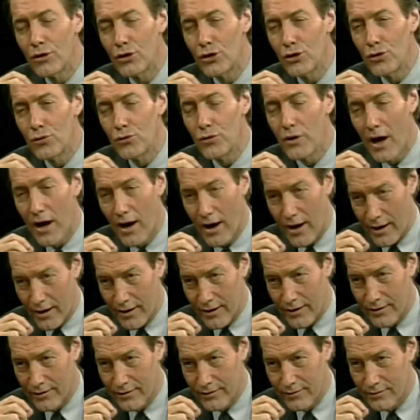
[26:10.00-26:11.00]
when you
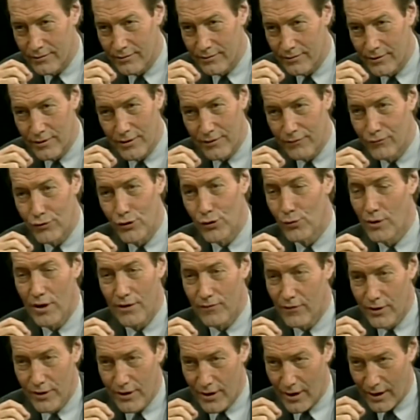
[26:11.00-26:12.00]
die, if
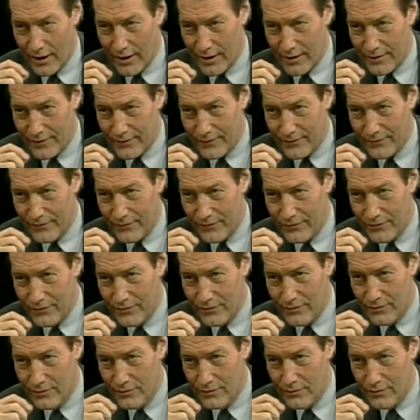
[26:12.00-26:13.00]
you ever die,
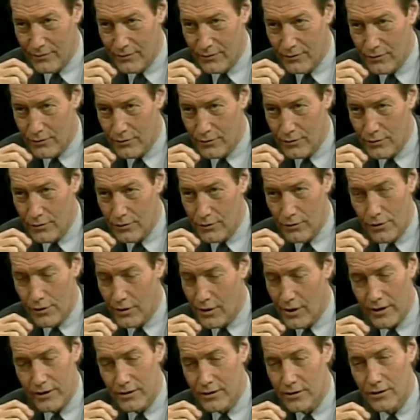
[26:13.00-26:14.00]

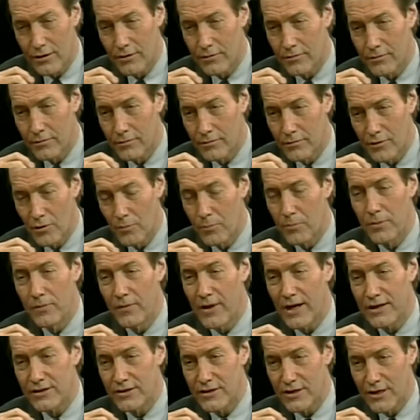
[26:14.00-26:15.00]
you're not going to,
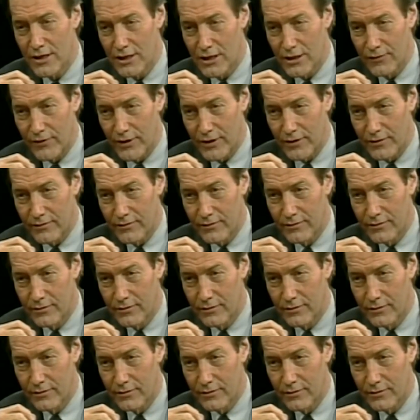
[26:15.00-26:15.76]
that's the end of it.